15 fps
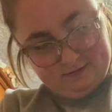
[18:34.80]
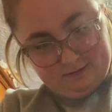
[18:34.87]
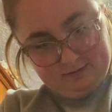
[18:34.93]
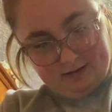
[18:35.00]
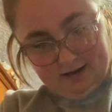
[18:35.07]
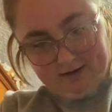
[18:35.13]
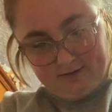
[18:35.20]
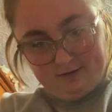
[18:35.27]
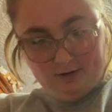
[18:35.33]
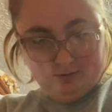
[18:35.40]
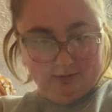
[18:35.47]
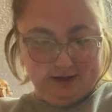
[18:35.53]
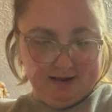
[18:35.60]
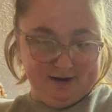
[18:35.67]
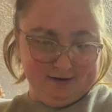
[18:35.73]
like a whole
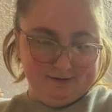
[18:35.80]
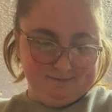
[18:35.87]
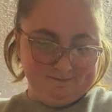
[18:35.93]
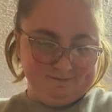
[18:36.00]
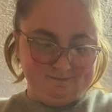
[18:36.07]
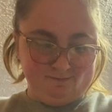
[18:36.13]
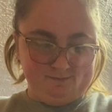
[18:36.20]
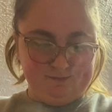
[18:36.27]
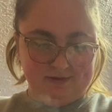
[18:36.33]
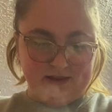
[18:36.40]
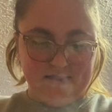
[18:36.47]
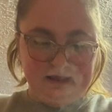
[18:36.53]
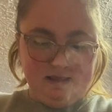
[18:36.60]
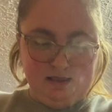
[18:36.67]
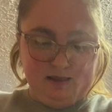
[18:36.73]
layer.
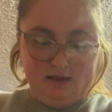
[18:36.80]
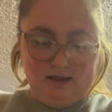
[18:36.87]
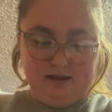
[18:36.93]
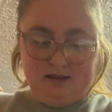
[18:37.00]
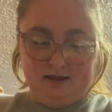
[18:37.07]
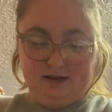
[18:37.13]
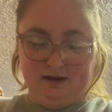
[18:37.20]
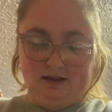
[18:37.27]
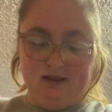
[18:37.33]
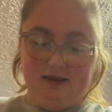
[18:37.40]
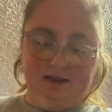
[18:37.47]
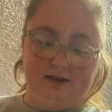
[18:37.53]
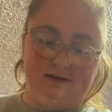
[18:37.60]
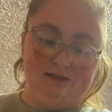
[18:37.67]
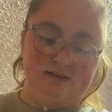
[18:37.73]
And
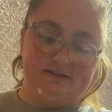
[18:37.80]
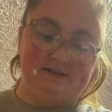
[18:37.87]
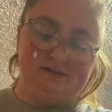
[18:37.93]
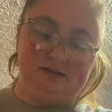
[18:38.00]
again, this is